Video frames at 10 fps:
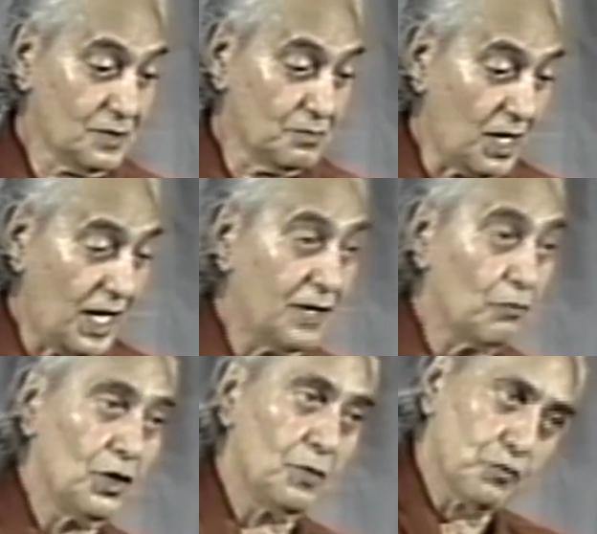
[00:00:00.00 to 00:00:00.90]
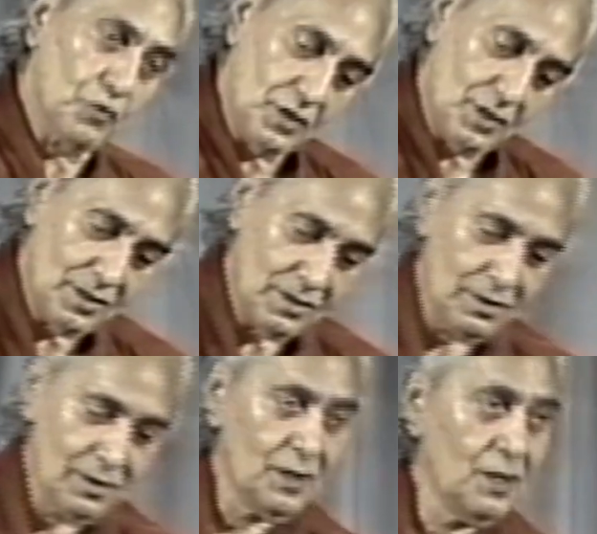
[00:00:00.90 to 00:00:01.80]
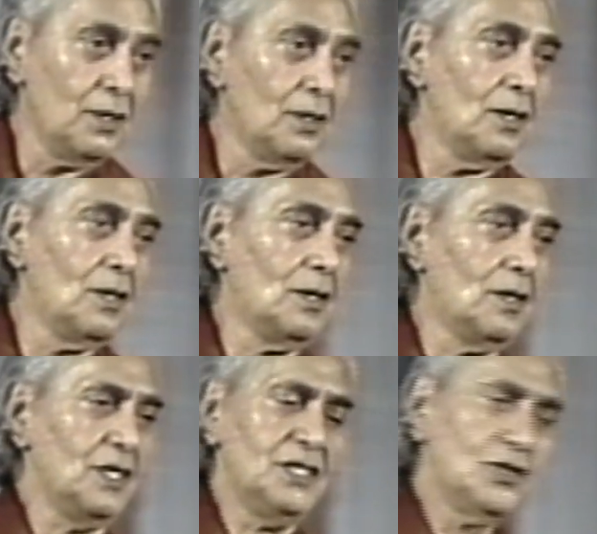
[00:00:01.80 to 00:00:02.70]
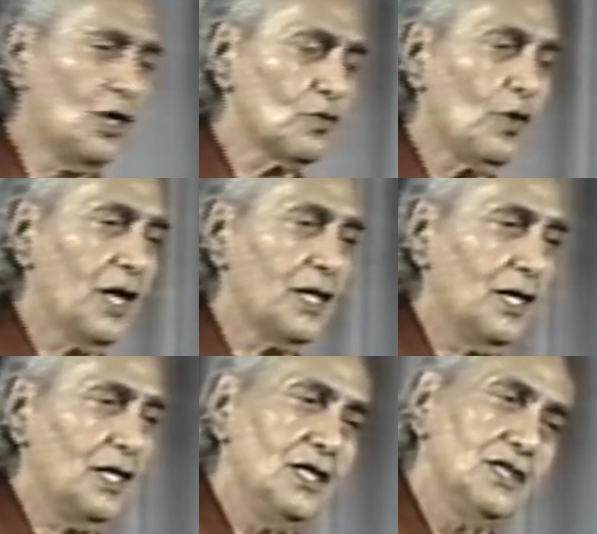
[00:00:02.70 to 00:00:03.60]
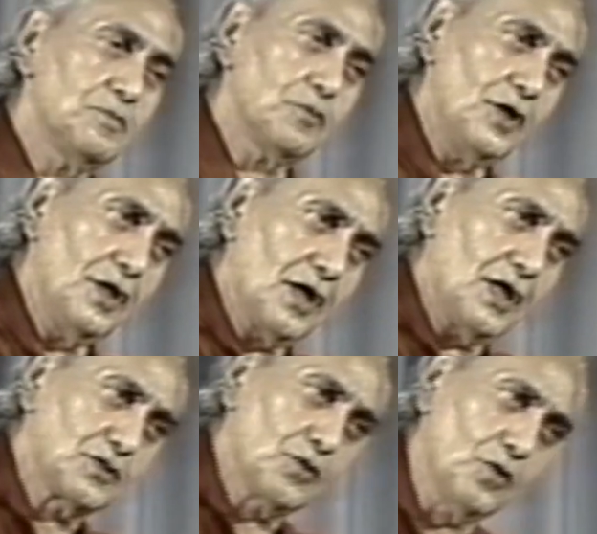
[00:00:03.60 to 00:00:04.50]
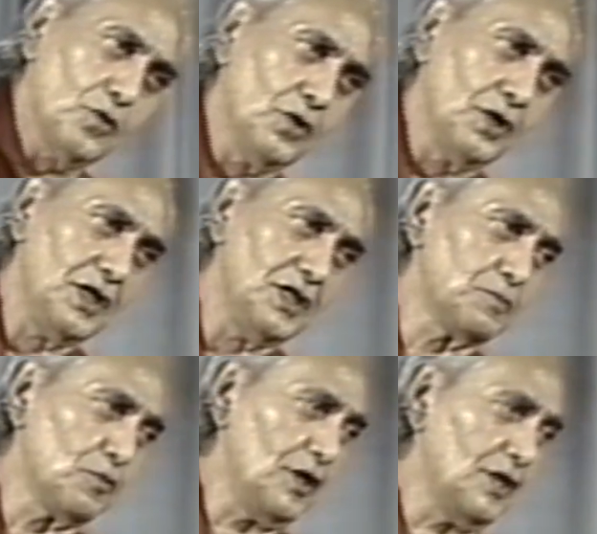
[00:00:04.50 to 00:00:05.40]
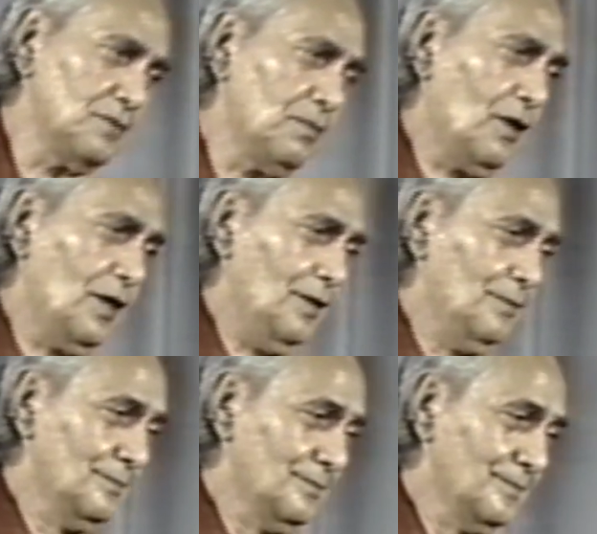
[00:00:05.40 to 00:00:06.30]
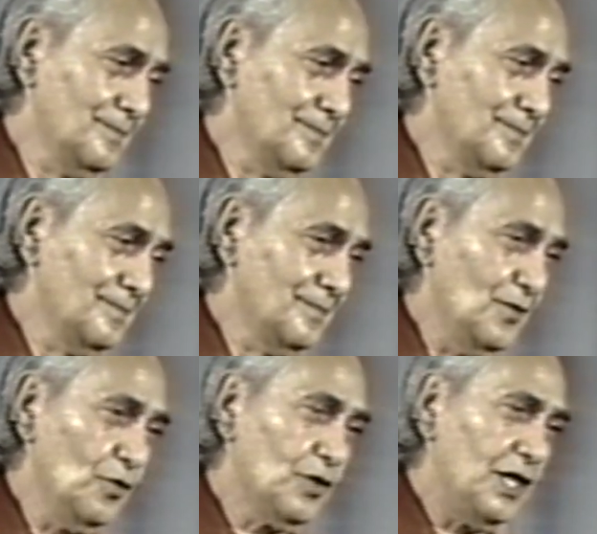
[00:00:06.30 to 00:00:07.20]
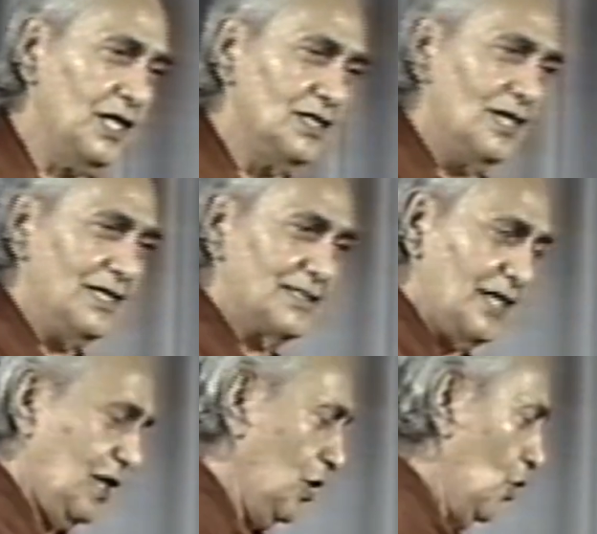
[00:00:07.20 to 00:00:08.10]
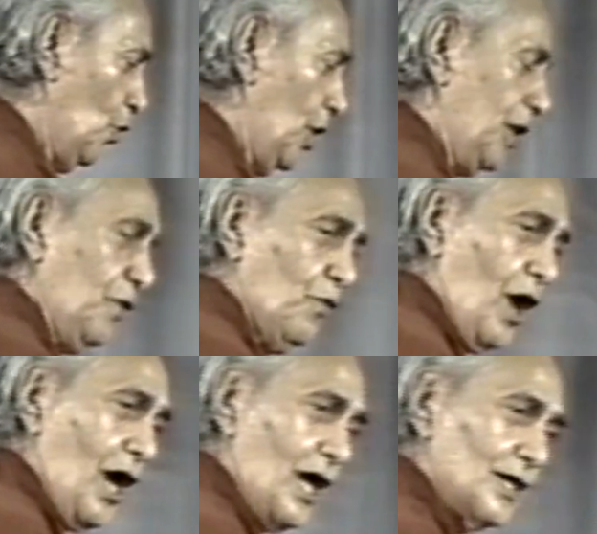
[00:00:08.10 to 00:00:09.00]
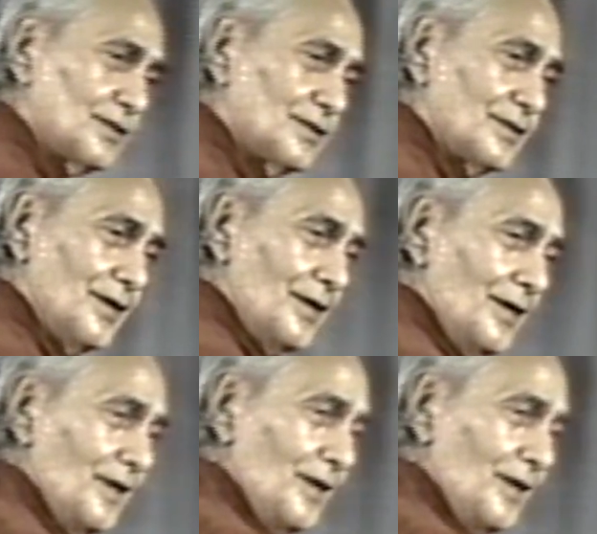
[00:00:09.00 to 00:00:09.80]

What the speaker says: This man will pull. He's not walking, he's pulling as though he's pulling his body. You can easily see when he walks,